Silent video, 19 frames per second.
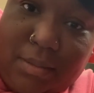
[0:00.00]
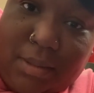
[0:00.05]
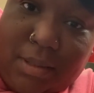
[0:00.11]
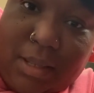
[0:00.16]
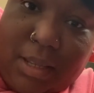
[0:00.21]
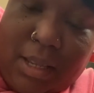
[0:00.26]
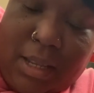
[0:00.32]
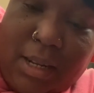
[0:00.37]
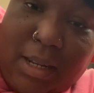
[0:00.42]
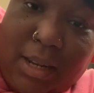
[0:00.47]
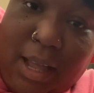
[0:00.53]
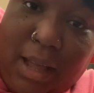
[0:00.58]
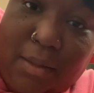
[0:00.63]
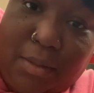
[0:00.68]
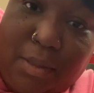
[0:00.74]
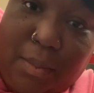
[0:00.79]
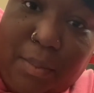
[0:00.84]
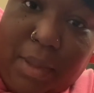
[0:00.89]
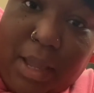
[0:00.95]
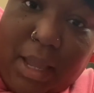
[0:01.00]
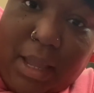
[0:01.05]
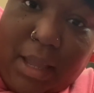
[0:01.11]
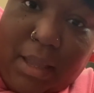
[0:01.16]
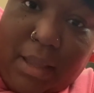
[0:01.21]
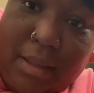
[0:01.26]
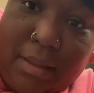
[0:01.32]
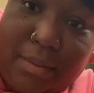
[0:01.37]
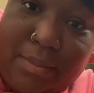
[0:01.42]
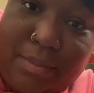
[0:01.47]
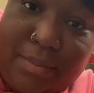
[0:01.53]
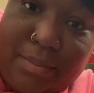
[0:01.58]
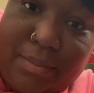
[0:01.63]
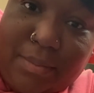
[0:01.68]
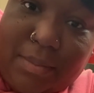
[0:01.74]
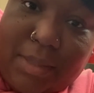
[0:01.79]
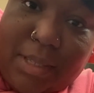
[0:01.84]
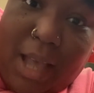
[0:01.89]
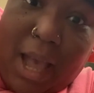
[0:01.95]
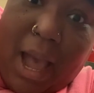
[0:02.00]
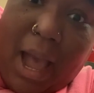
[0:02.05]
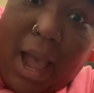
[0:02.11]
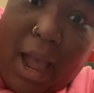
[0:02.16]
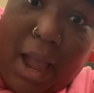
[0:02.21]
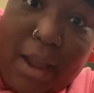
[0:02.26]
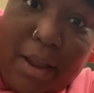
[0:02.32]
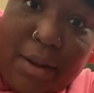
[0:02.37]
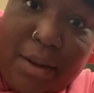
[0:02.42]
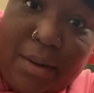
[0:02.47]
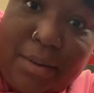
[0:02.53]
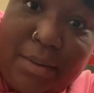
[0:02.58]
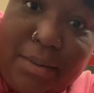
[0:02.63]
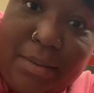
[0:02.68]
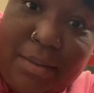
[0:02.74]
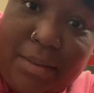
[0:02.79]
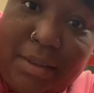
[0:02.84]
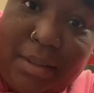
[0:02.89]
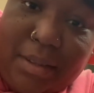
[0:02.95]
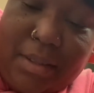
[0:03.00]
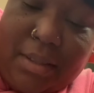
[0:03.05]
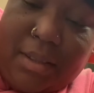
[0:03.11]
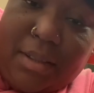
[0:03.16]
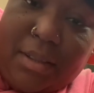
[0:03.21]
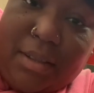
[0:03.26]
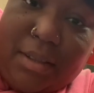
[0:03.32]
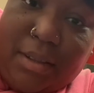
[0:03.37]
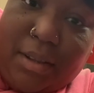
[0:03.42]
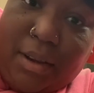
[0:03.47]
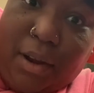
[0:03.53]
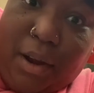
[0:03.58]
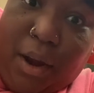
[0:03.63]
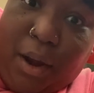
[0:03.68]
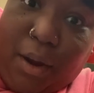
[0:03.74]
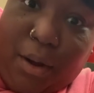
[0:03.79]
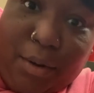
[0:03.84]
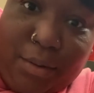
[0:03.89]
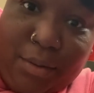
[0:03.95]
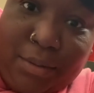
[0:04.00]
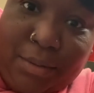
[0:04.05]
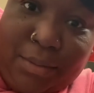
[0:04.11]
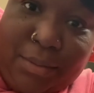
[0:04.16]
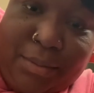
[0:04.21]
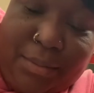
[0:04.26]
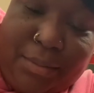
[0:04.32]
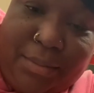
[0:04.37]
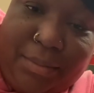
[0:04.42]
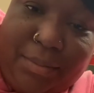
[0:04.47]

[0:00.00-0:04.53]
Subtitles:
in and out the bed, tired, hurting.